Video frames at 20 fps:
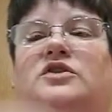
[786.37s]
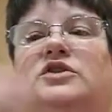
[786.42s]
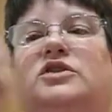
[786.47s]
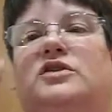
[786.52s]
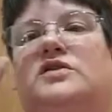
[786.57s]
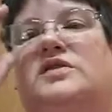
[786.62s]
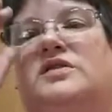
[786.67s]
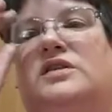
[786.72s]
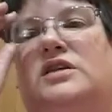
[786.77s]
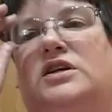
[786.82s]
to
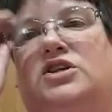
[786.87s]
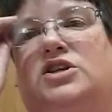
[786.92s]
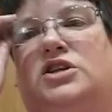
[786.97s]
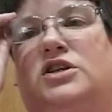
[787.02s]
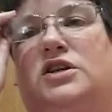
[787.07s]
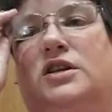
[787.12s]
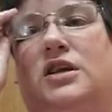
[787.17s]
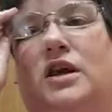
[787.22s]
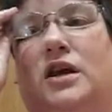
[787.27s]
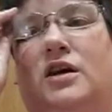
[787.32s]
stitch
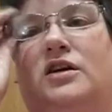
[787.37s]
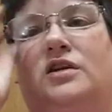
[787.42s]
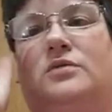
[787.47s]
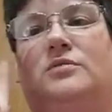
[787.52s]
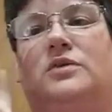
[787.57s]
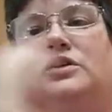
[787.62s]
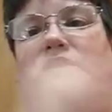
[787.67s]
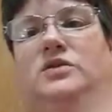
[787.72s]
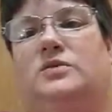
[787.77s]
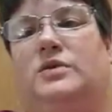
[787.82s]
in there in
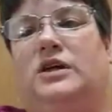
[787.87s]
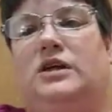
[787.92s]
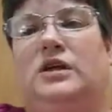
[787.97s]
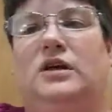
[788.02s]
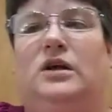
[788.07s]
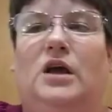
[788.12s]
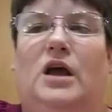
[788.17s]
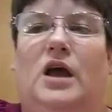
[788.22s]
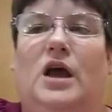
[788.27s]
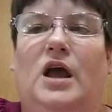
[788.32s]

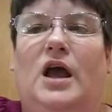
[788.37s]
between,